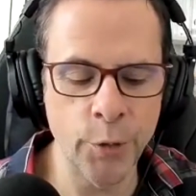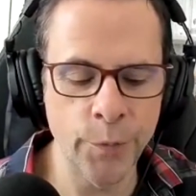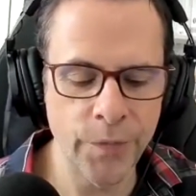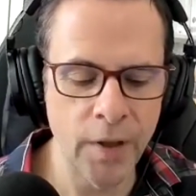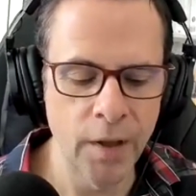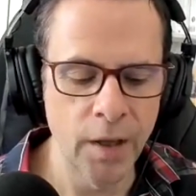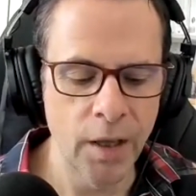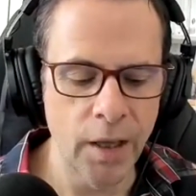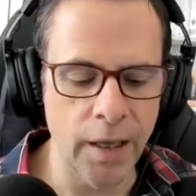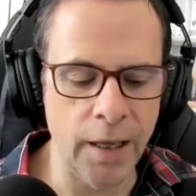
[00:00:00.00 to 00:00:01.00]
to,
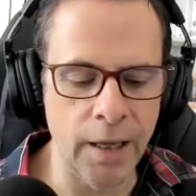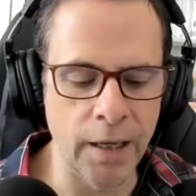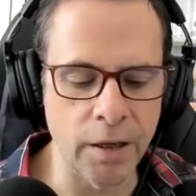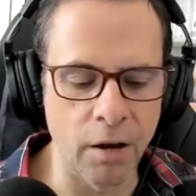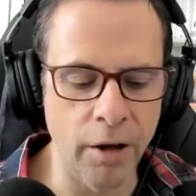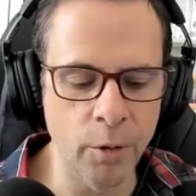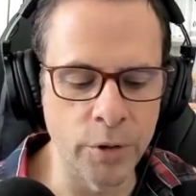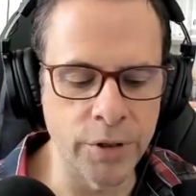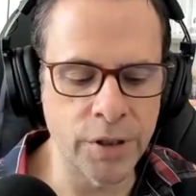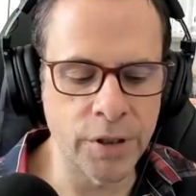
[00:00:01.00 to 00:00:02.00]
and I
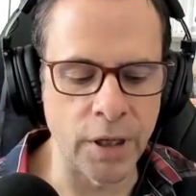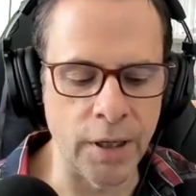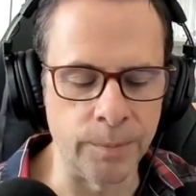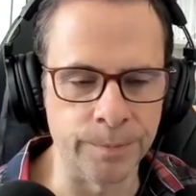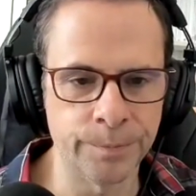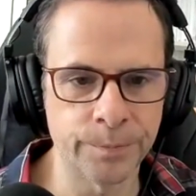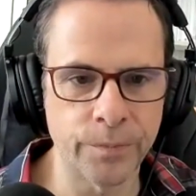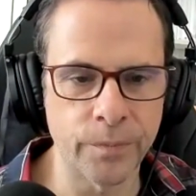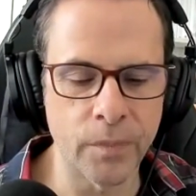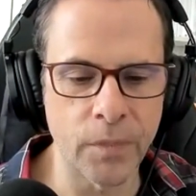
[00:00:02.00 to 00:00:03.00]
was
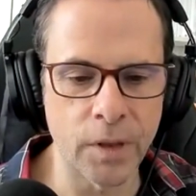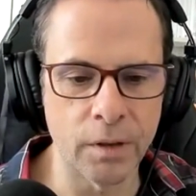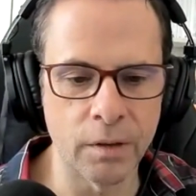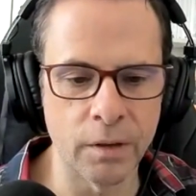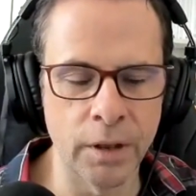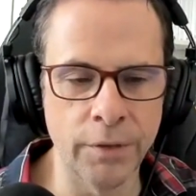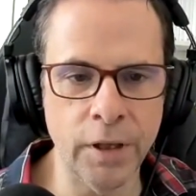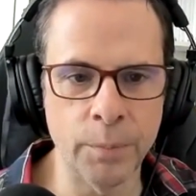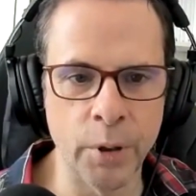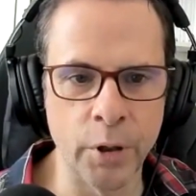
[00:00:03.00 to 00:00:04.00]

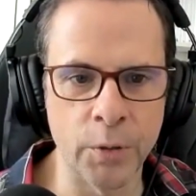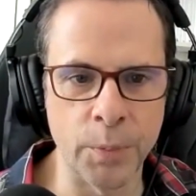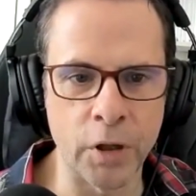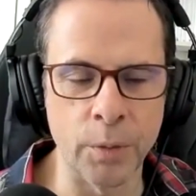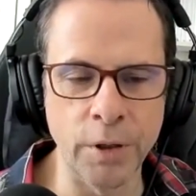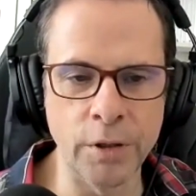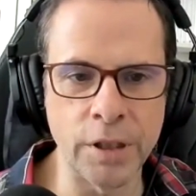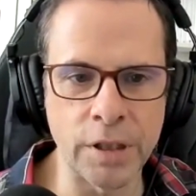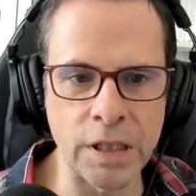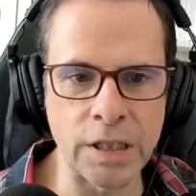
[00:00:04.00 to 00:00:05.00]
living in Perth but
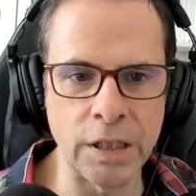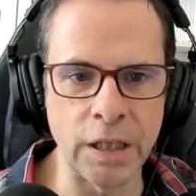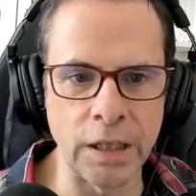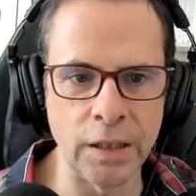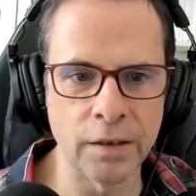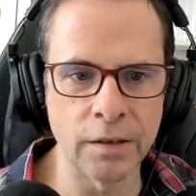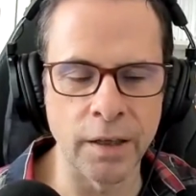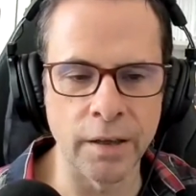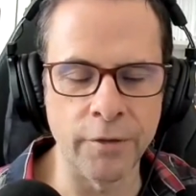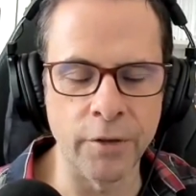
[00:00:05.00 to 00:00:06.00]
commuting to Sydney
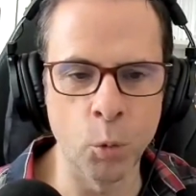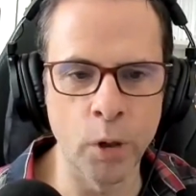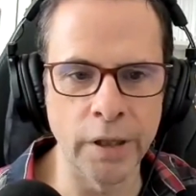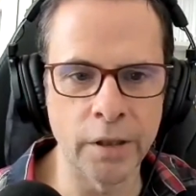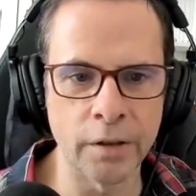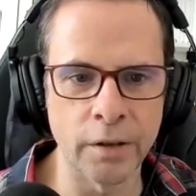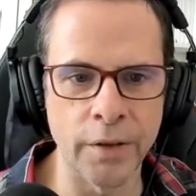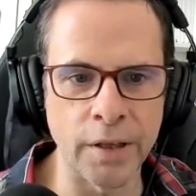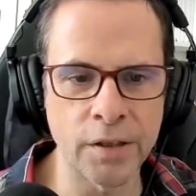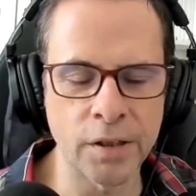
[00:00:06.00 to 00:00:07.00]
every week,
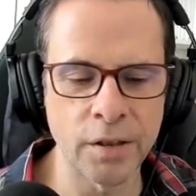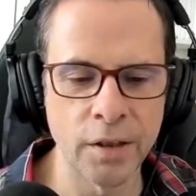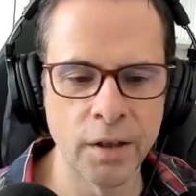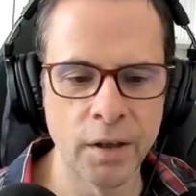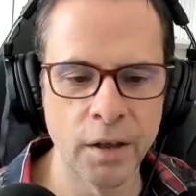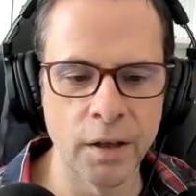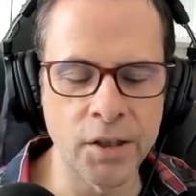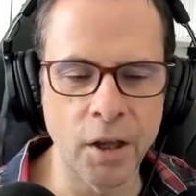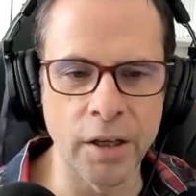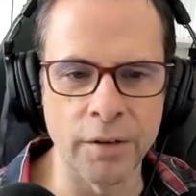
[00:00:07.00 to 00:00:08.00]
and
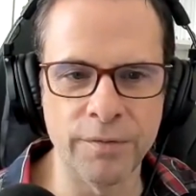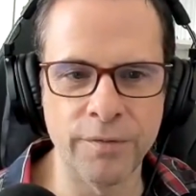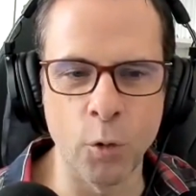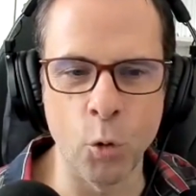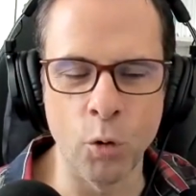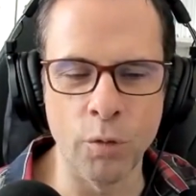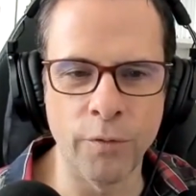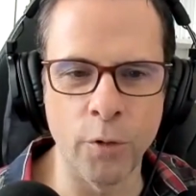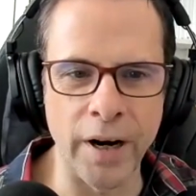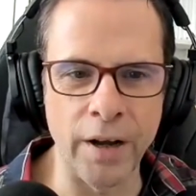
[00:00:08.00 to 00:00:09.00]
it's only a
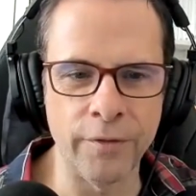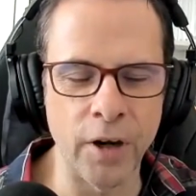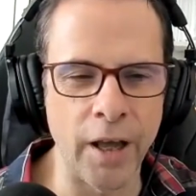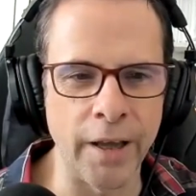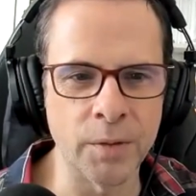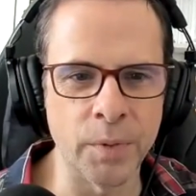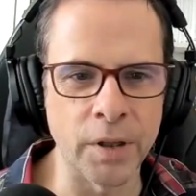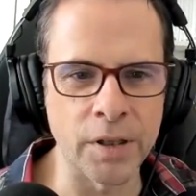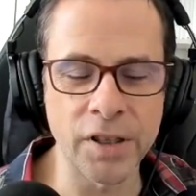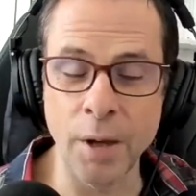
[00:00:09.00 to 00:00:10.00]
four-hour flight,
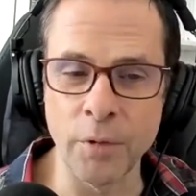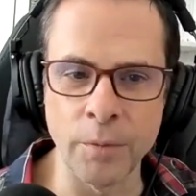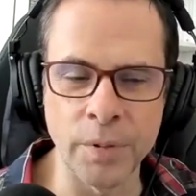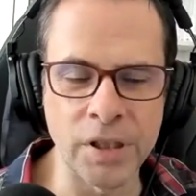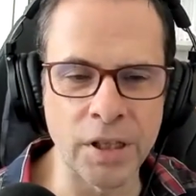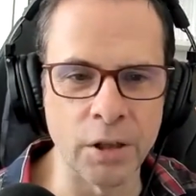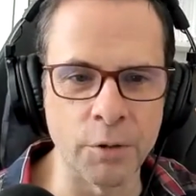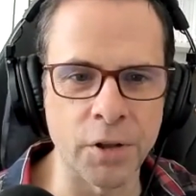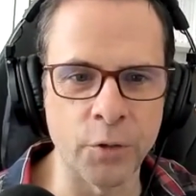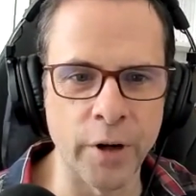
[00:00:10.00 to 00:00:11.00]
but in summer in particular,
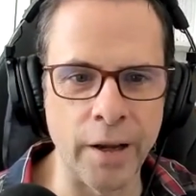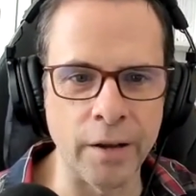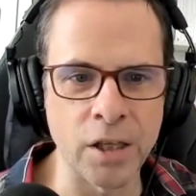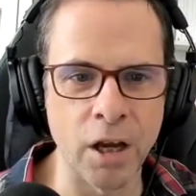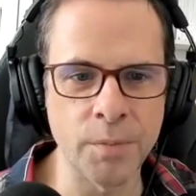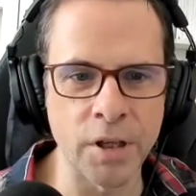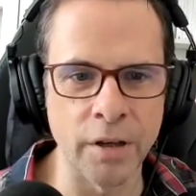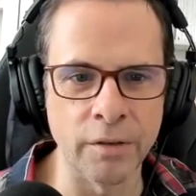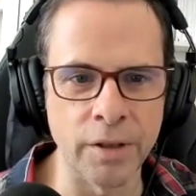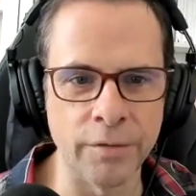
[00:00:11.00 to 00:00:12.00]
it's a 3-hour time
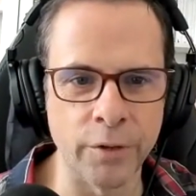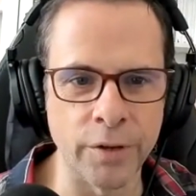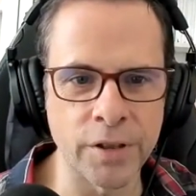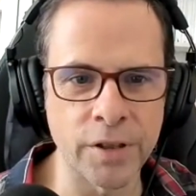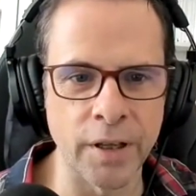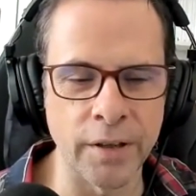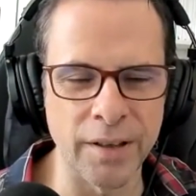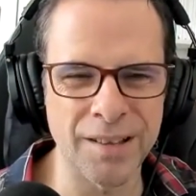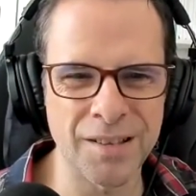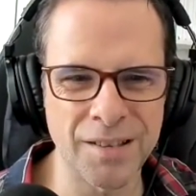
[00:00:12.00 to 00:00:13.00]
zone difference, and
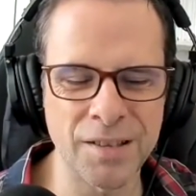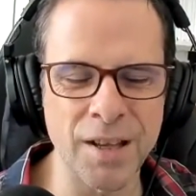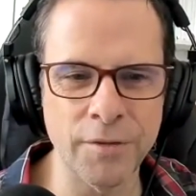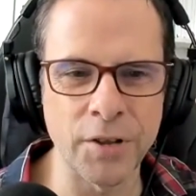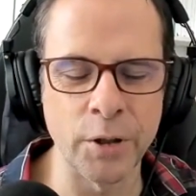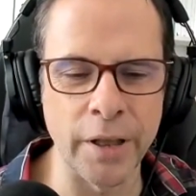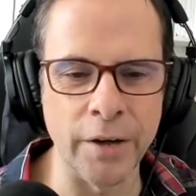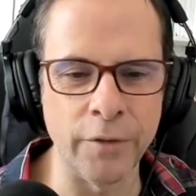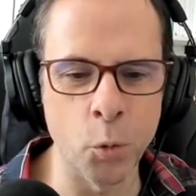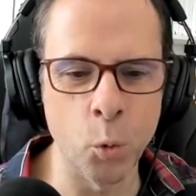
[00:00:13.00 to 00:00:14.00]
that's tough to do
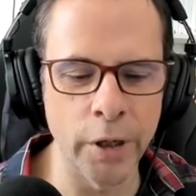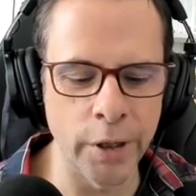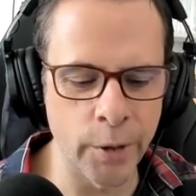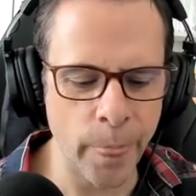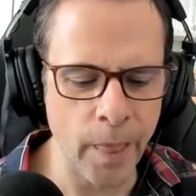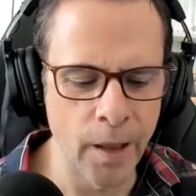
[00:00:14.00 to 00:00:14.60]
that every week.